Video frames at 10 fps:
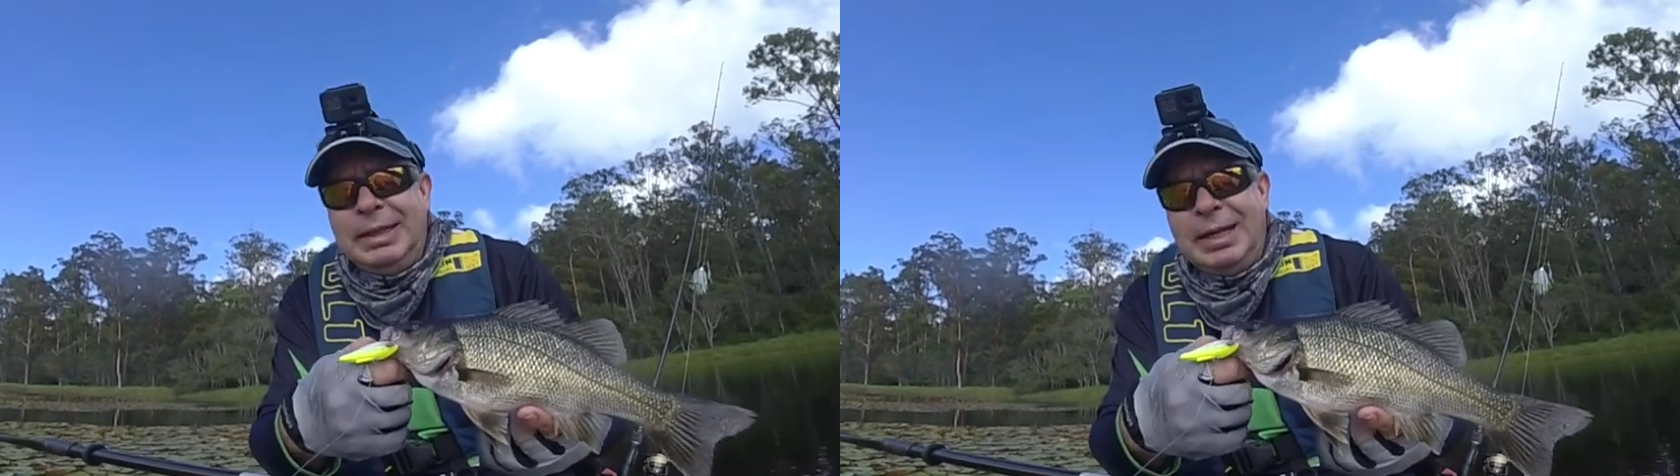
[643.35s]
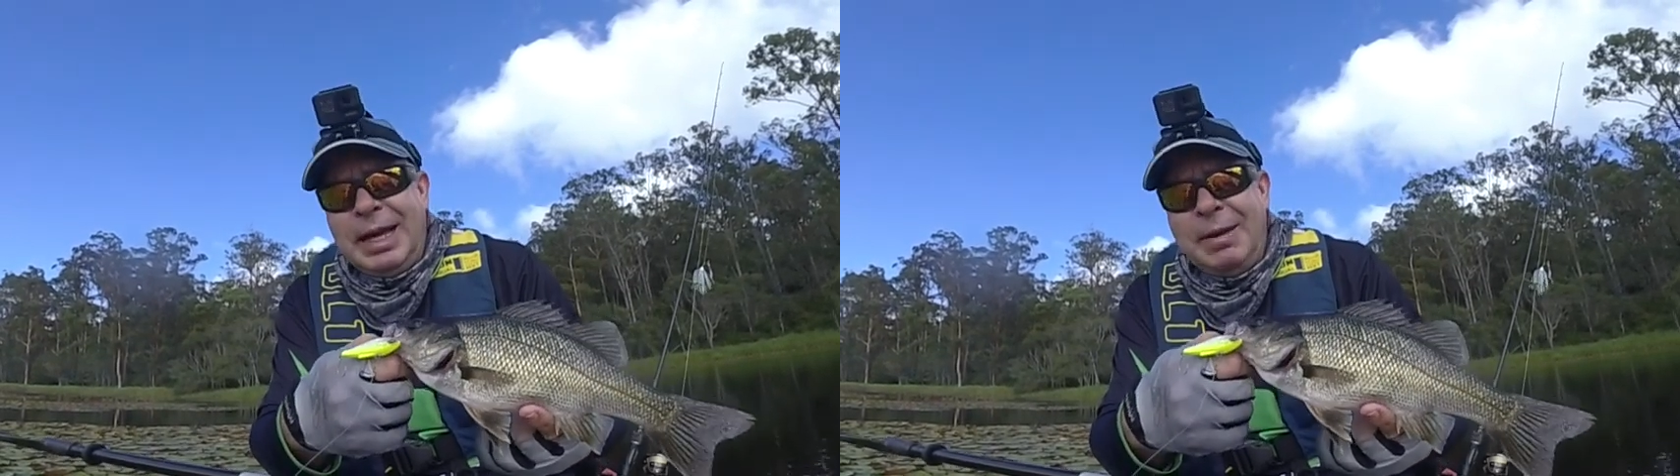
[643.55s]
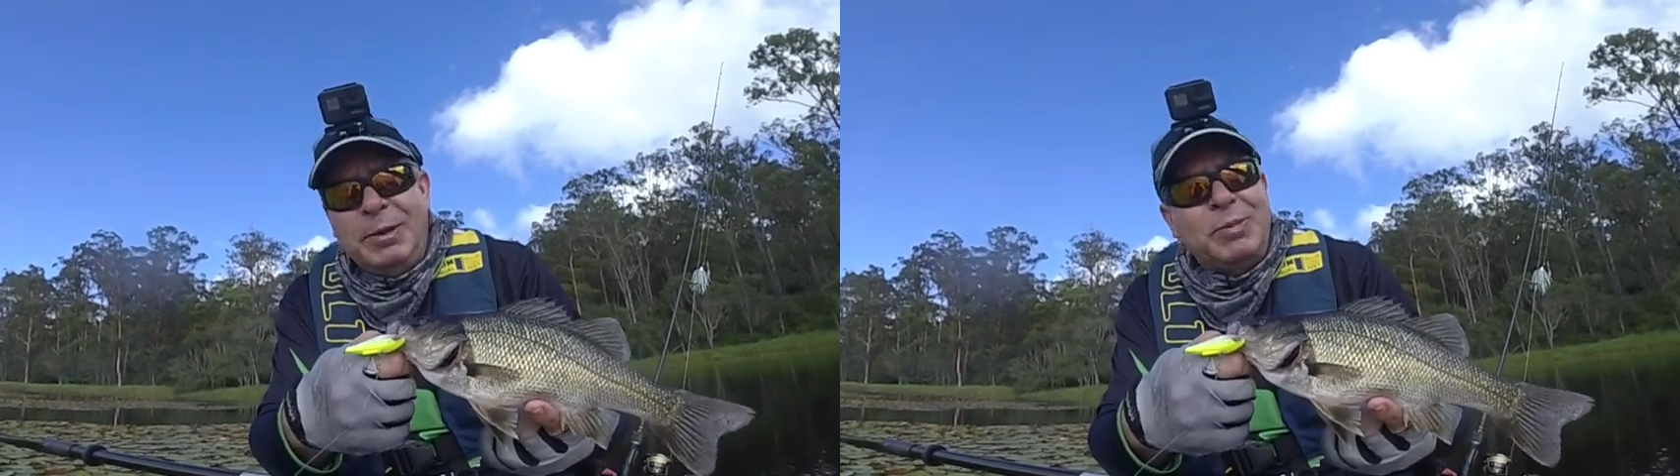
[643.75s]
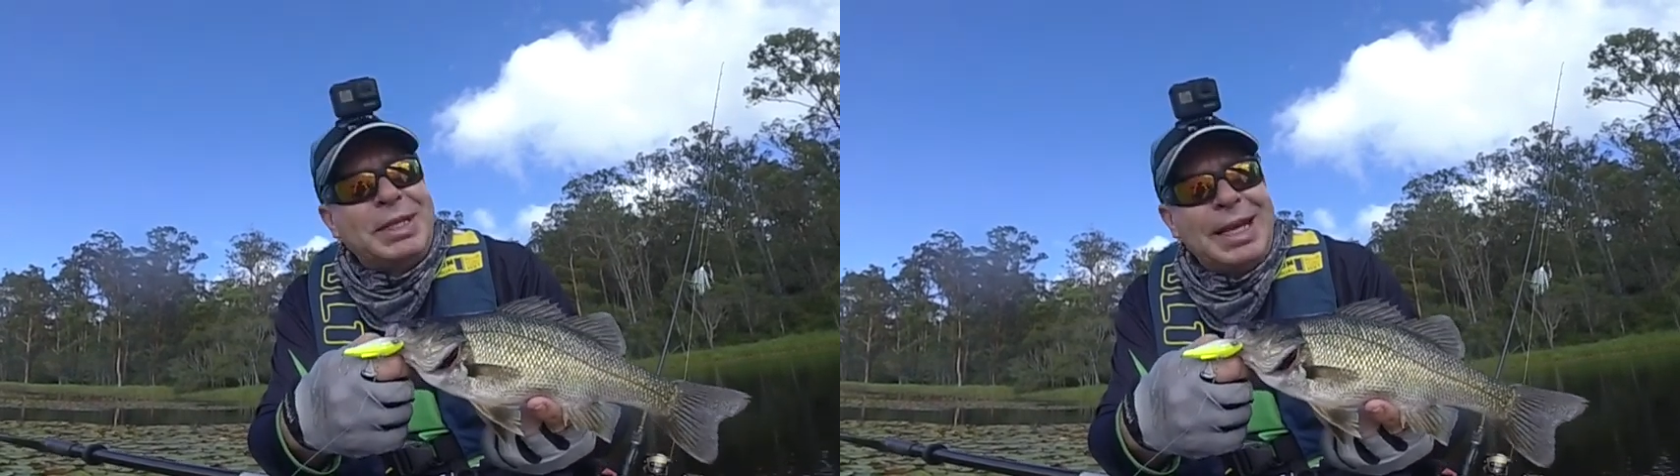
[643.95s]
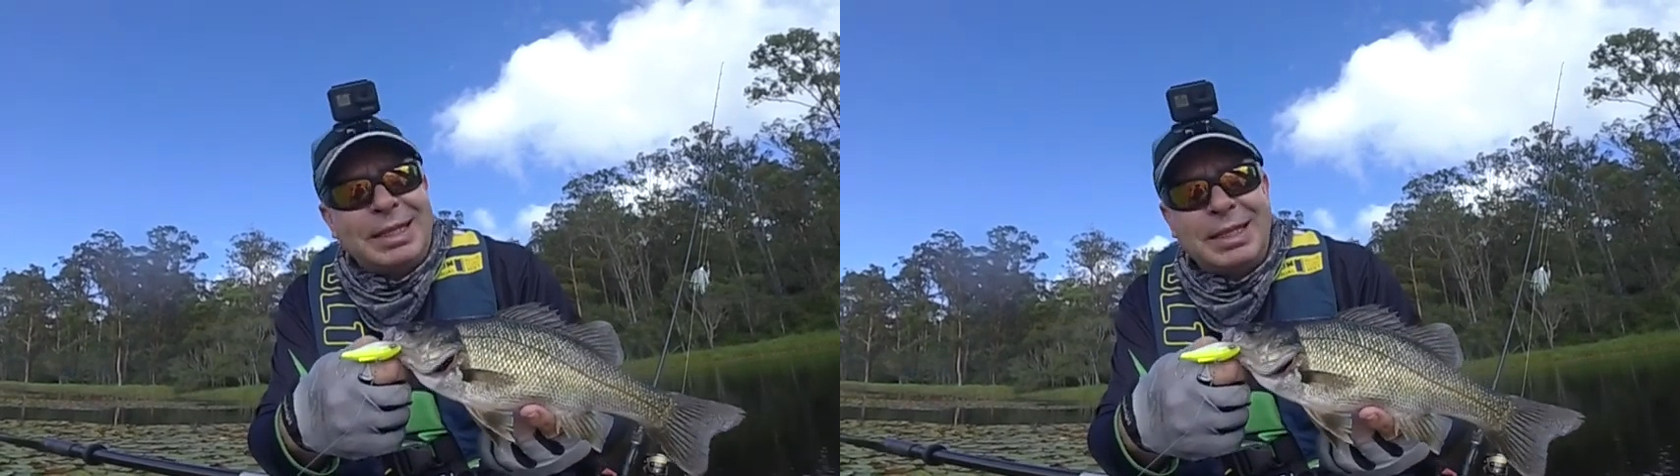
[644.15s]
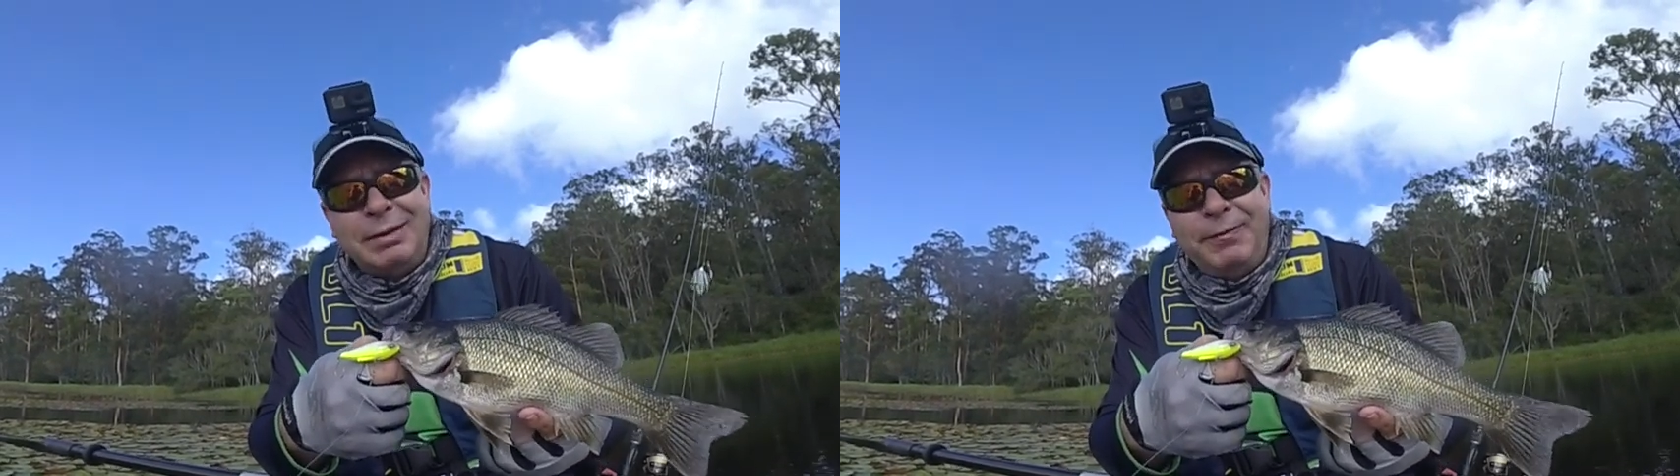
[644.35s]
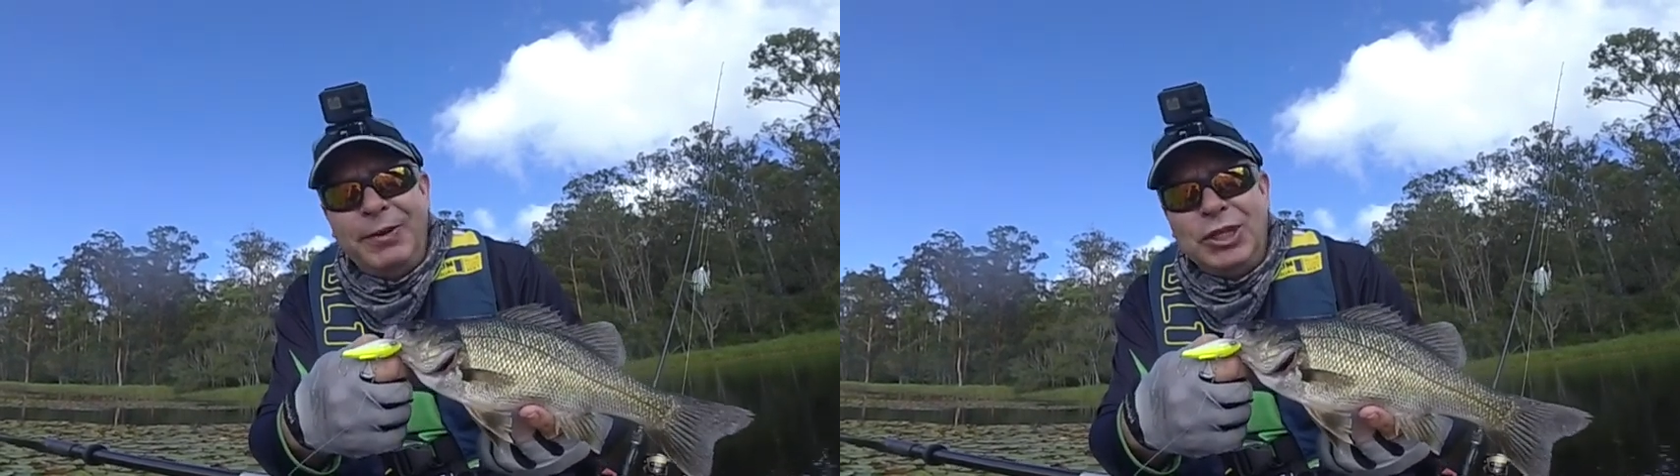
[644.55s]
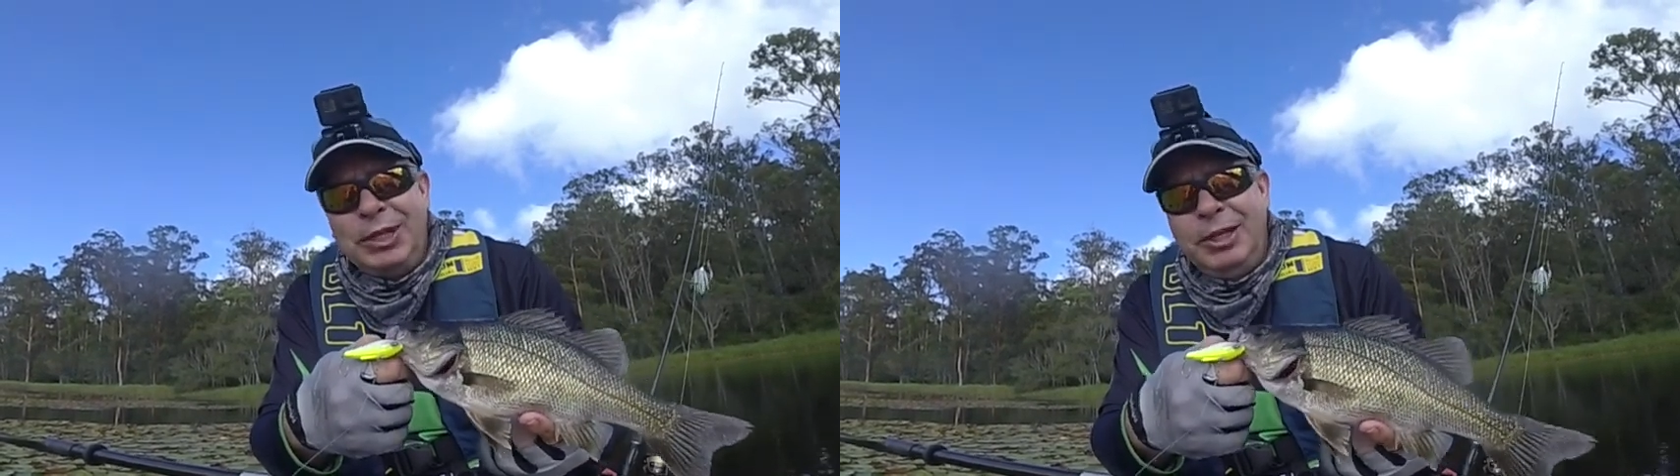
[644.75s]
It protects the
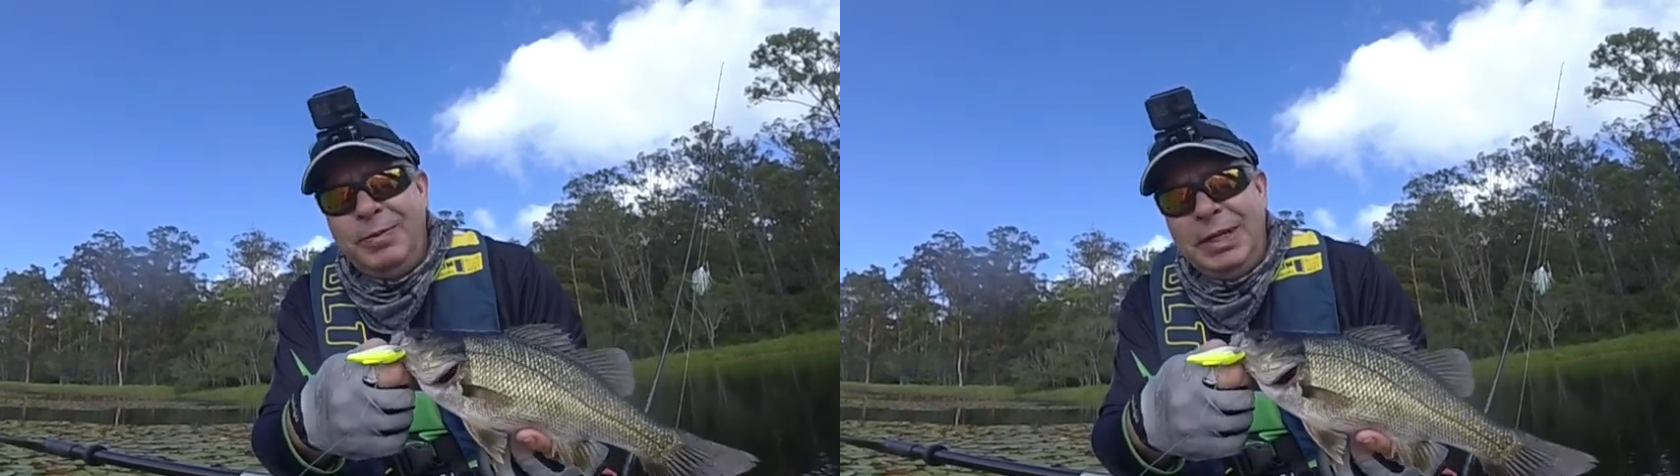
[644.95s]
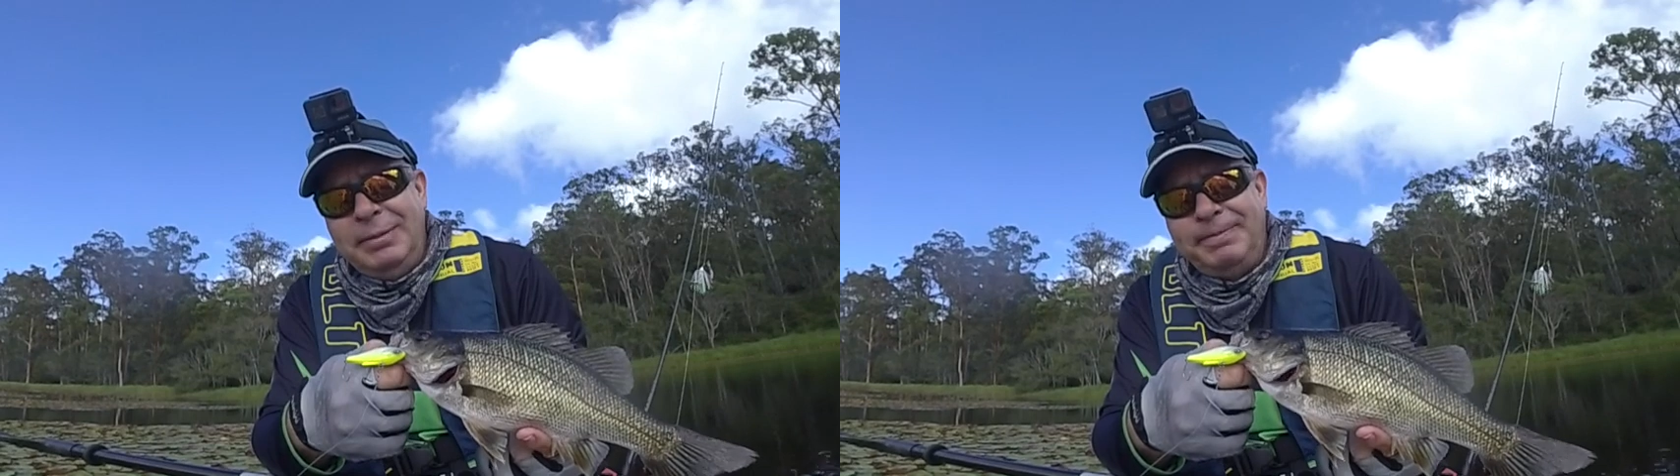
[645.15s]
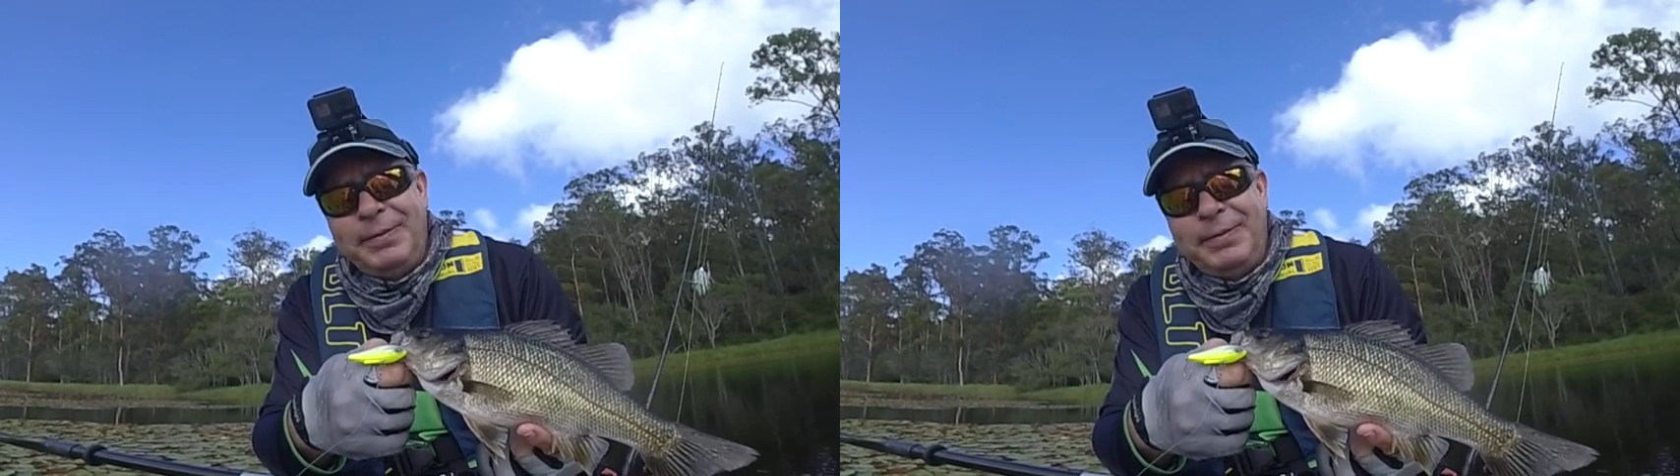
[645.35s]
fish a little bit,